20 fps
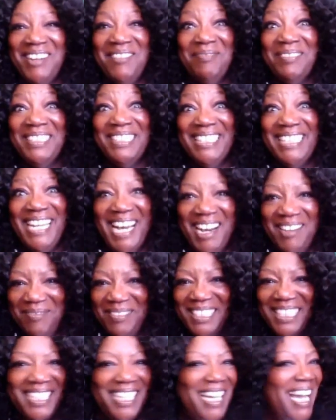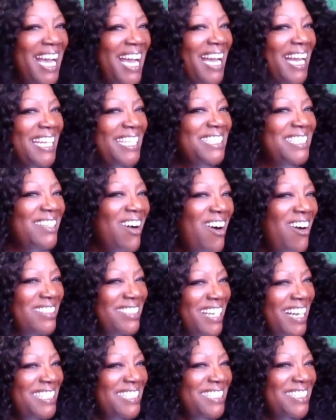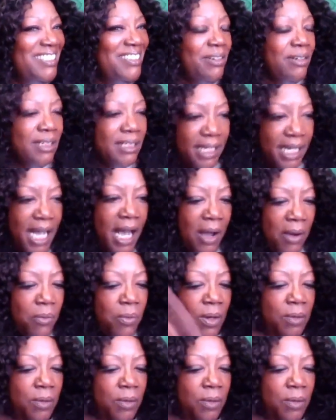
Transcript: I'm really happy. And it's all nice and curly.